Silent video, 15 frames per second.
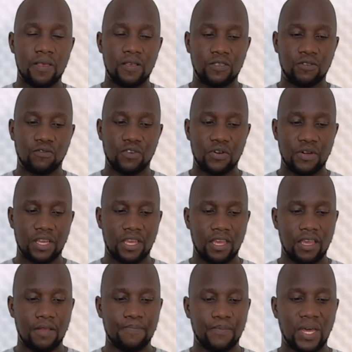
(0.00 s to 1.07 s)
is very
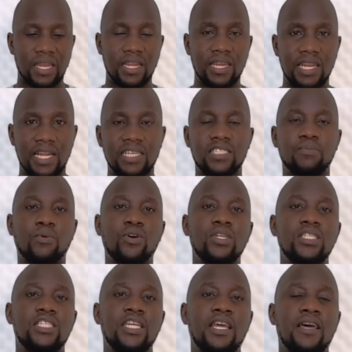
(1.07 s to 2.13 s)
key. And then the last
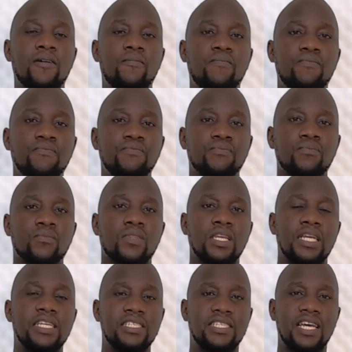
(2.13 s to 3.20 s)
point here
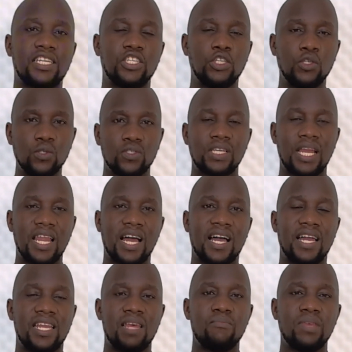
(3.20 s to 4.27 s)
is that you use an
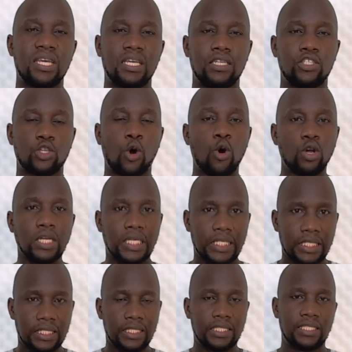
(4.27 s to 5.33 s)
academic
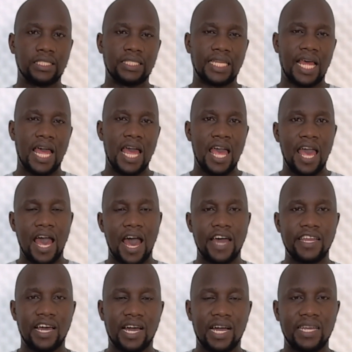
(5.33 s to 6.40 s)
tone.
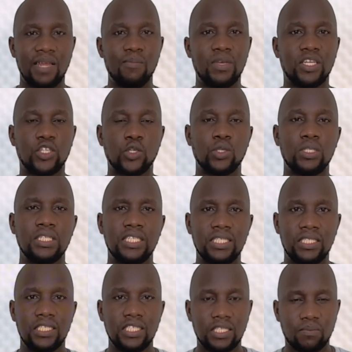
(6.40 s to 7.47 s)
An academic tone.
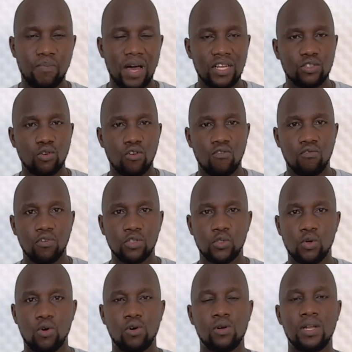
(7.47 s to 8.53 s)
This is part of what
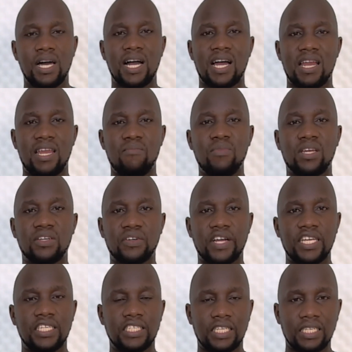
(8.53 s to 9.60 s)
we call academic
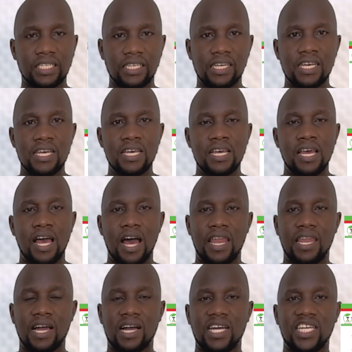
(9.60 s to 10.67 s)
writing.
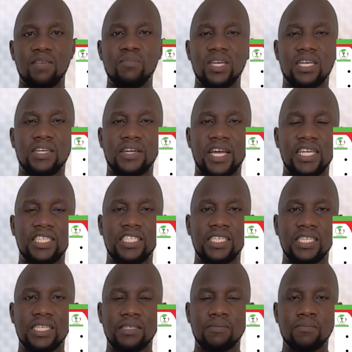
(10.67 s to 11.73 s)
And academic
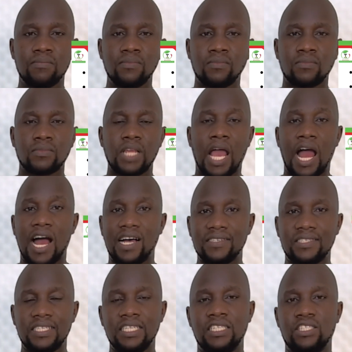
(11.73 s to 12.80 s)
writing
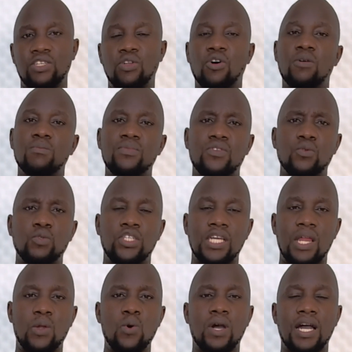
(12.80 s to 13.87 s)
has its norms. We
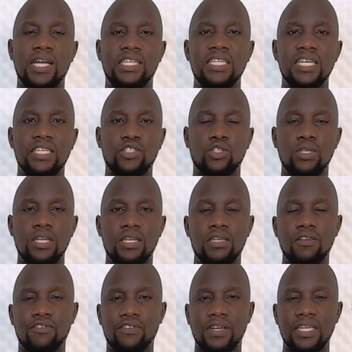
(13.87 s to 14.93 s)
shall look at the
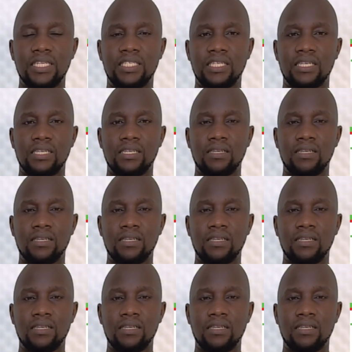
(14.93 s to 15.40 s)
different,